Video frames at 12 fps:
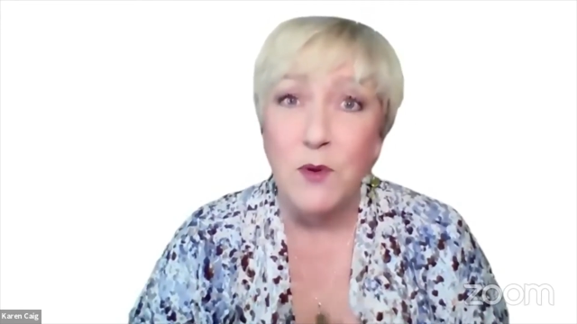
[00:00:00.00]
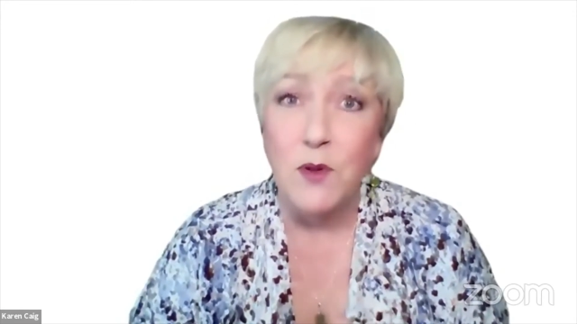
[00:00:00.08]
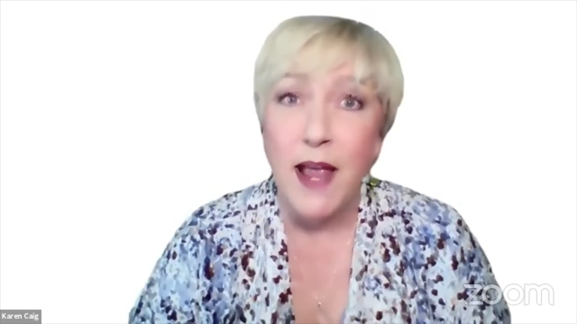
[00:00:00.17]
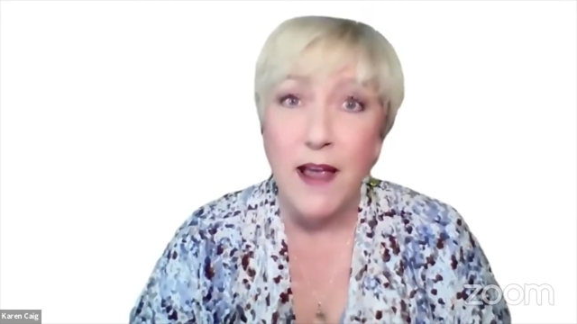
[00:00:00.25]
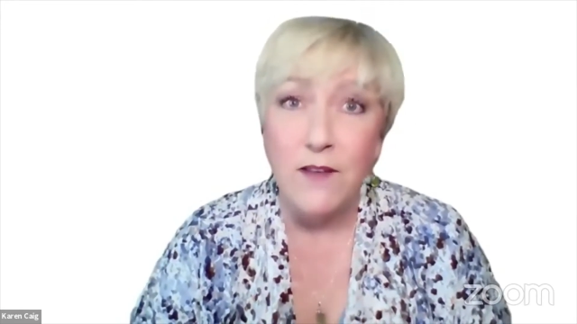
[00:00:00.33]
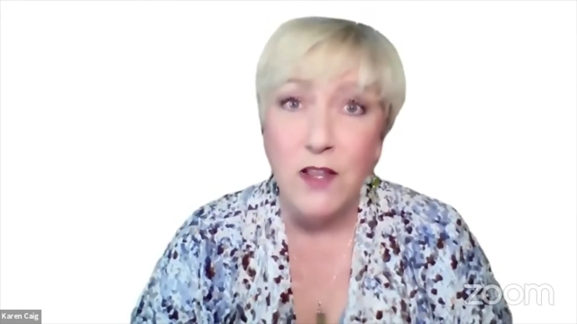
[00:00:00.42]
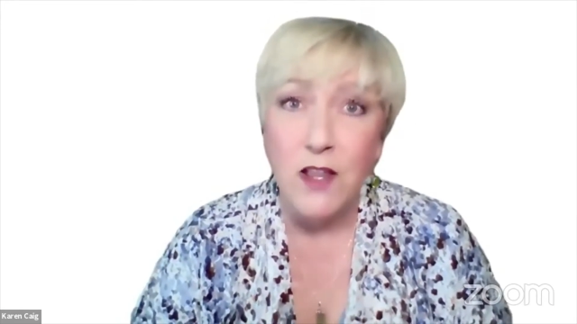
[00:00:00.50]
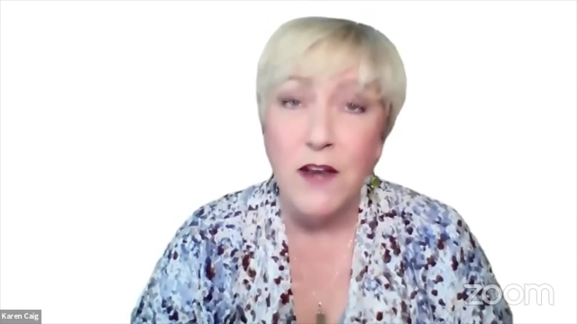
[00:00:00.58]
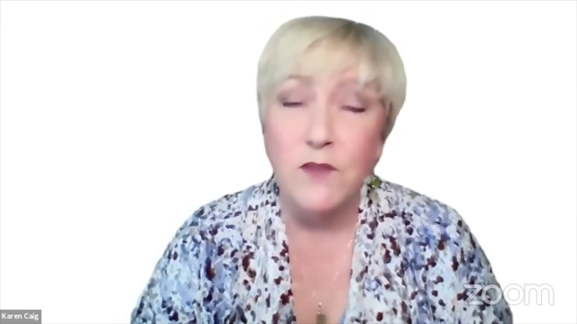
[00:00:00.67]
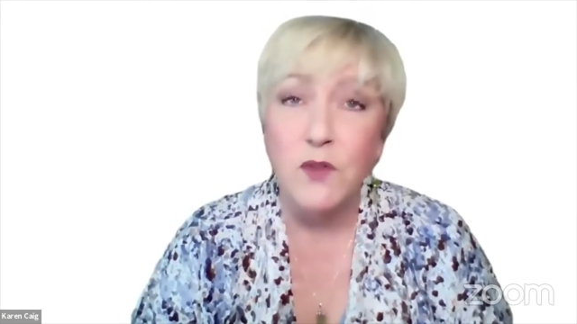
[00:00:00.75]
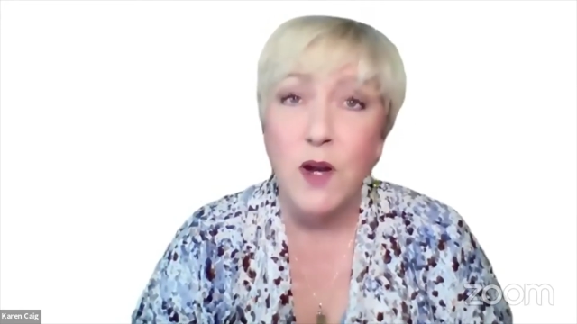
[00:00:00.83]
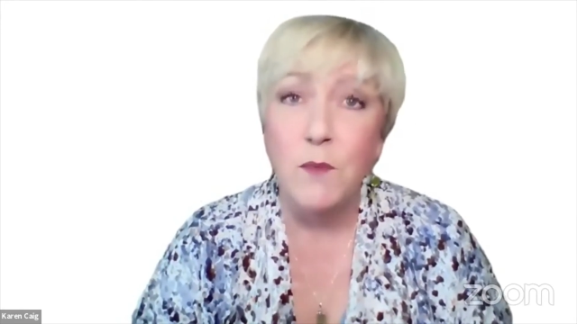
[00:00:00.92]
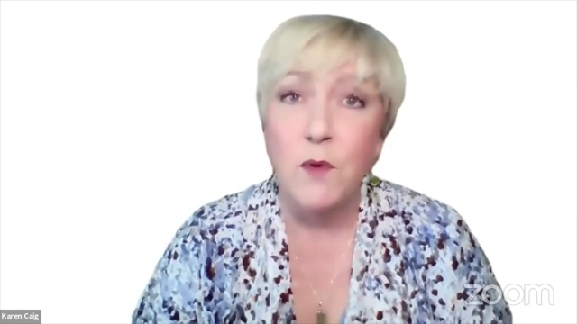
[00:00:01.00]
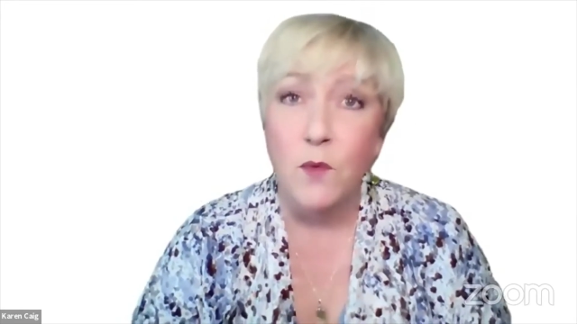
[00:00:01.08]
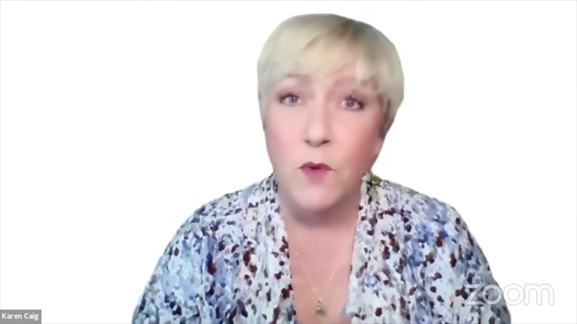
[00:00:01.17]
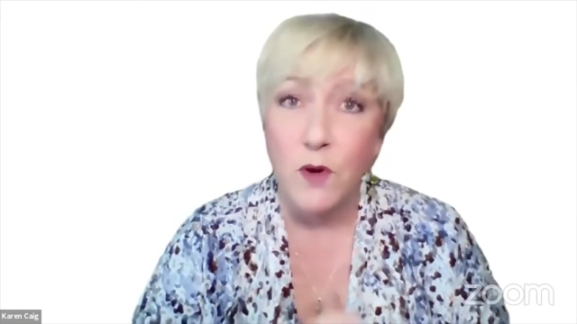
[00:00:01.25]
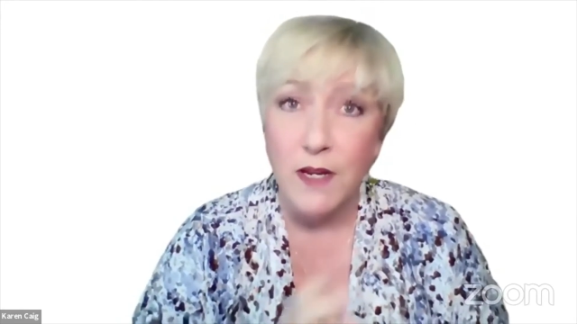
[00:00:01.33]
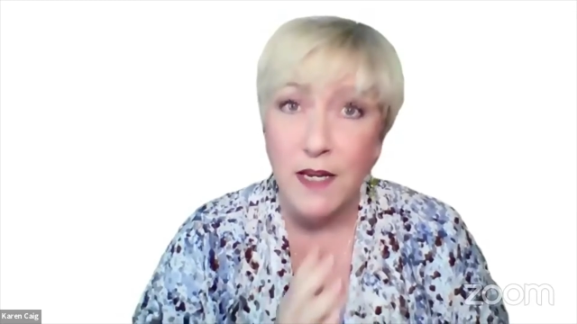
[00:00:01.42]
have a lot of trouble
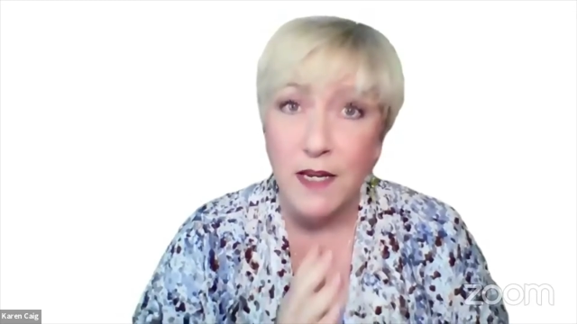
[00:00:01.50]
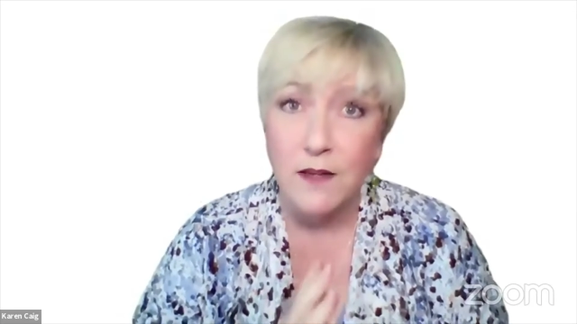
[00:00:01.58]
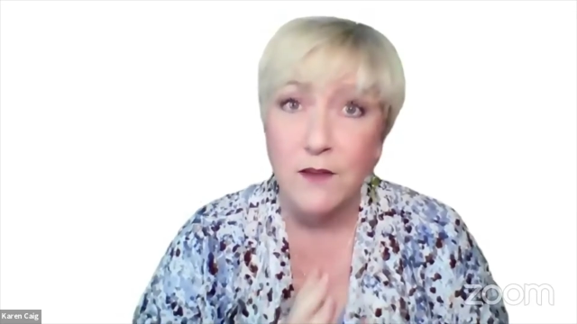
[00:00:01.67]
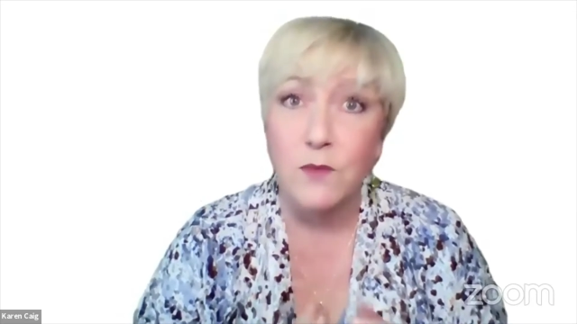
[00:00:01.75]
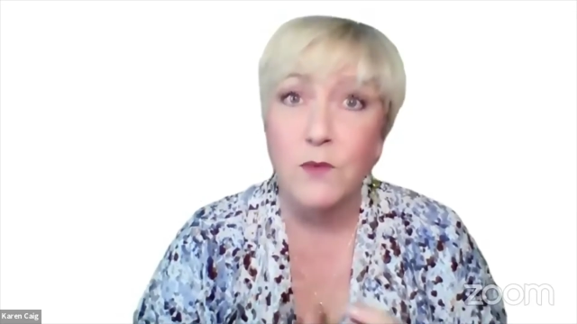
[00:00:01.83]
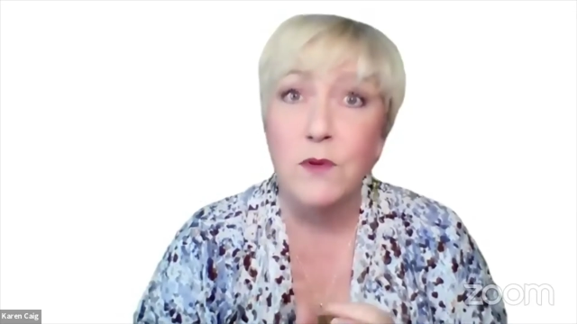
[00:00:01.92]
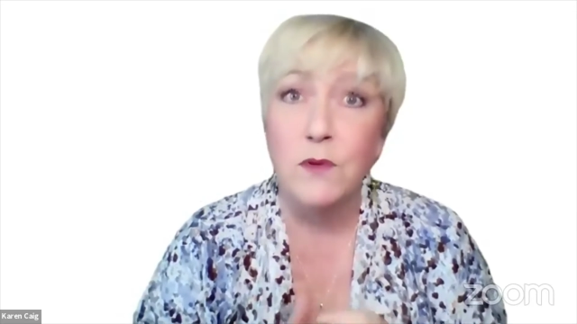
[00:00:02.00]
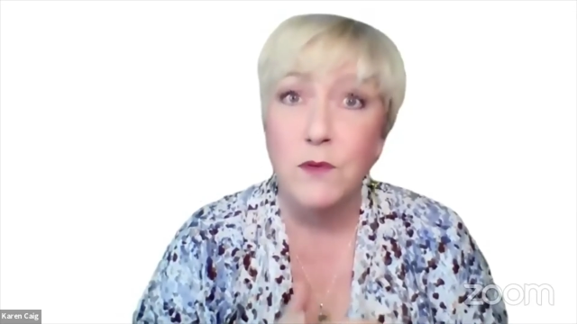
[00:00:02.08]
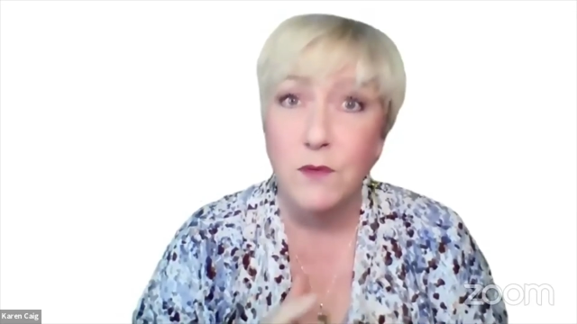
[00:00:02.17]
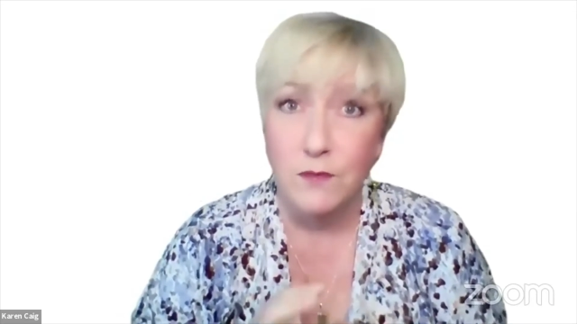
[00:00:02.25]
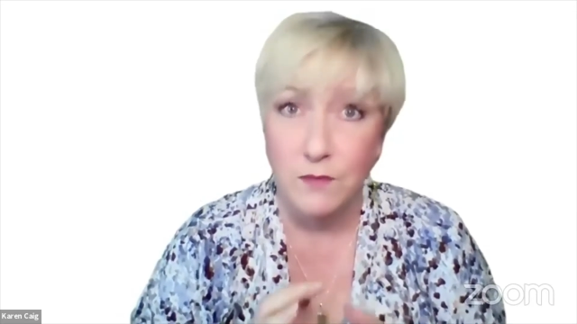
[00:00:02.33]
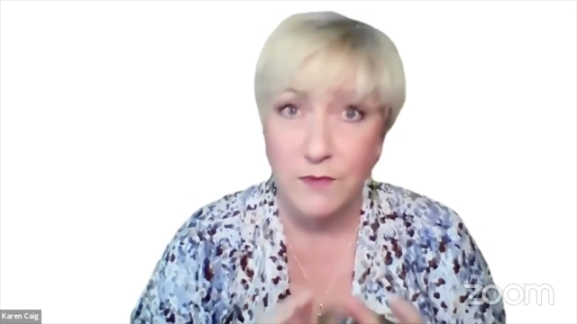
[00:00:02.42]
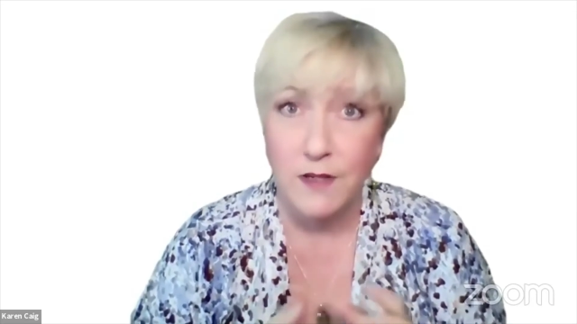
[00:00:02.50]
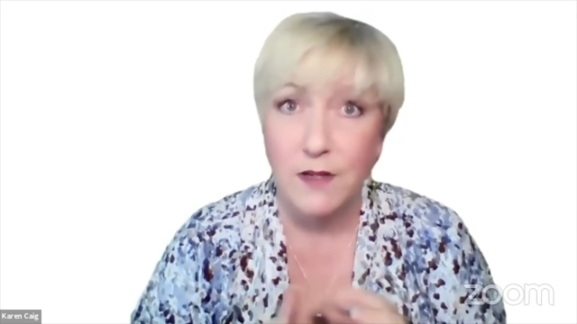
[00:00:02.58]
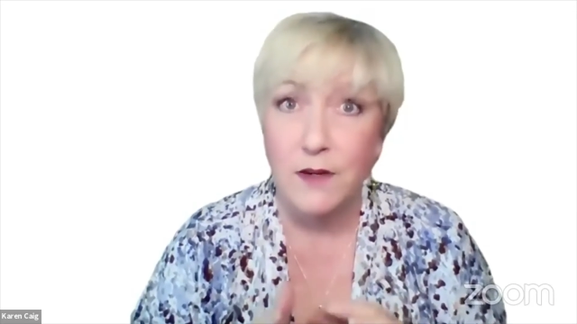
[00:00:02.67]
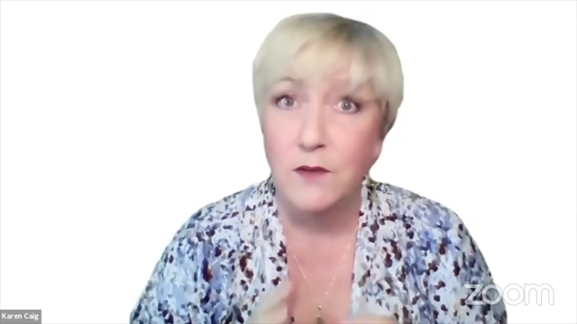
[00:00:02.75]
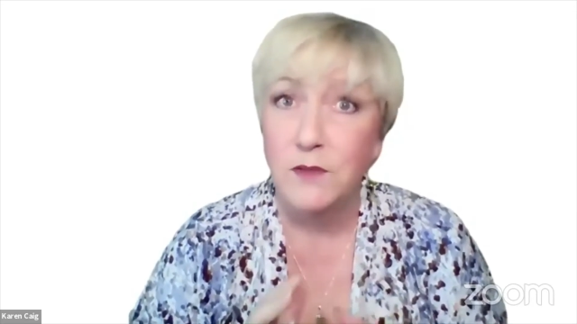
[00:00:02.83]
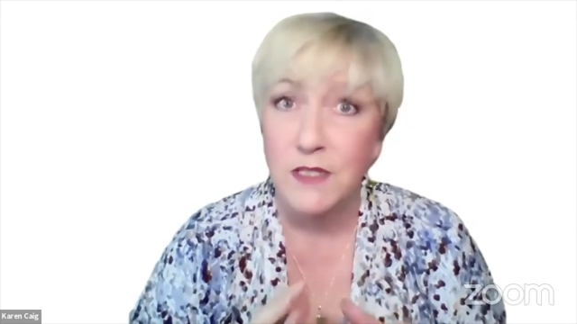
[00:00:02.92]
working through,
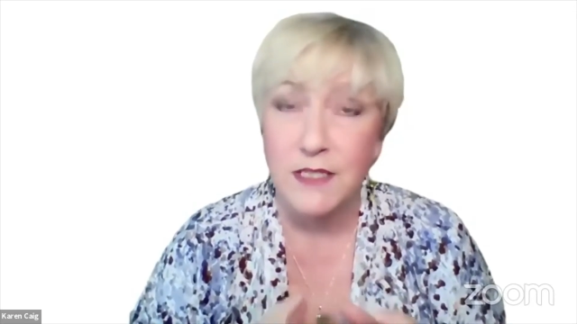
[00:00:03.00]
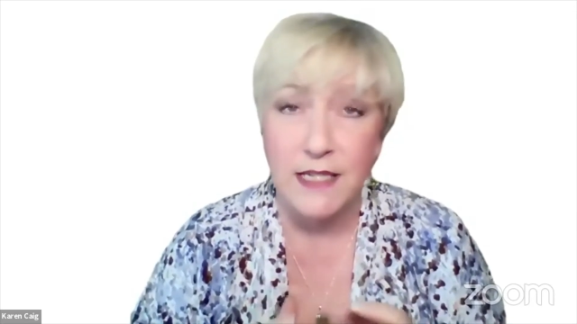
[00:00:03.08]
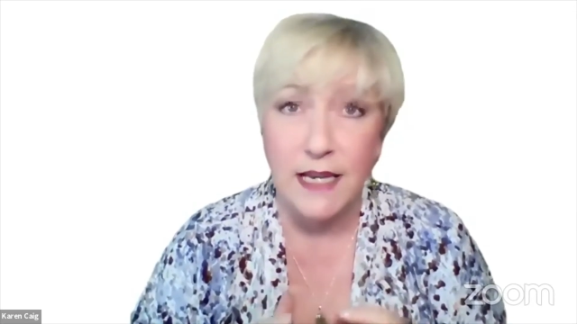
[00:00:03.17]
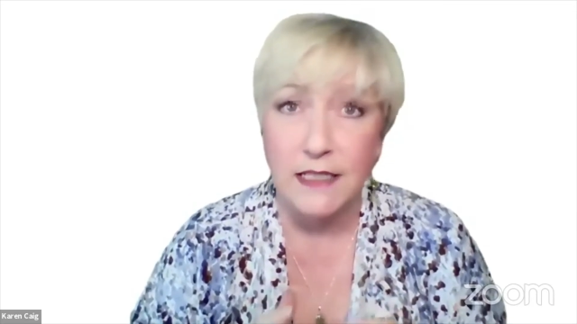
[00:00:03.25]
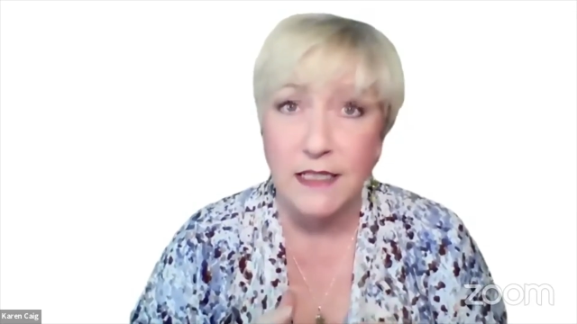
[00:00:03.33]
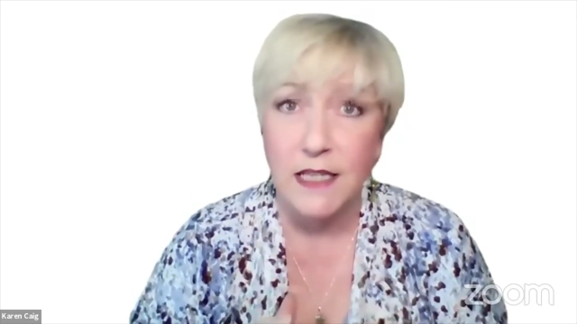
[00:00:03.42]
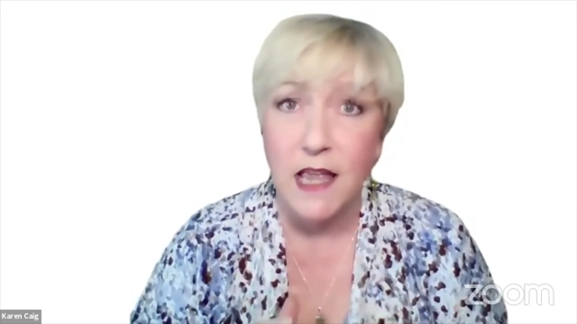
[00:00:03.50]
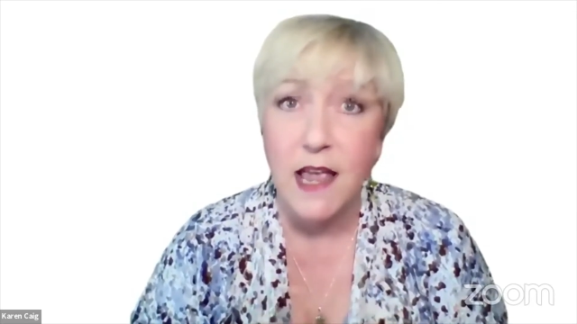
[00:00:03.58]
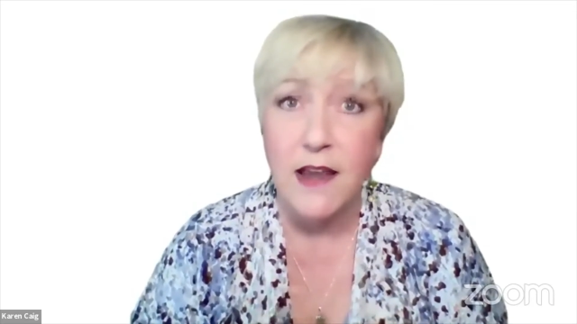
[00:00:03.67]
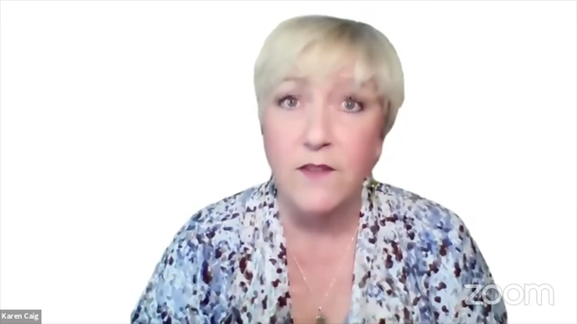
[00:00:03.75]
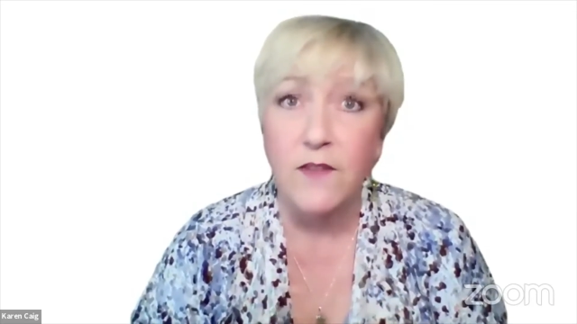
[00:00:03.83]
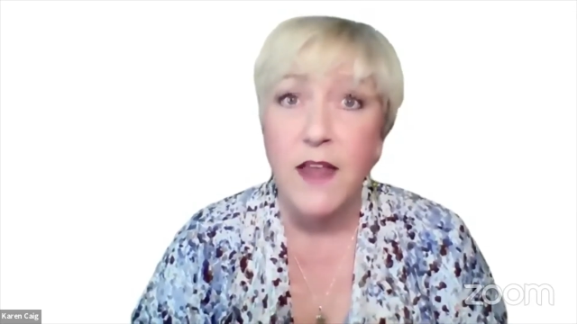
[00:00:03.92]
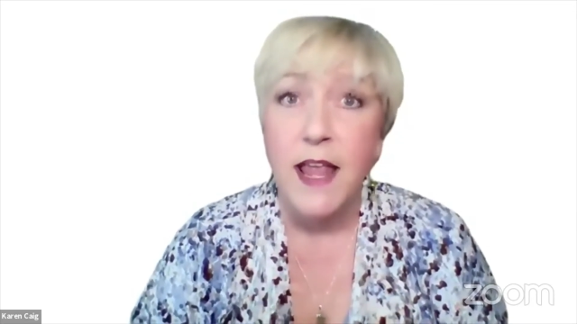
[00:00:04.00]
just daily life.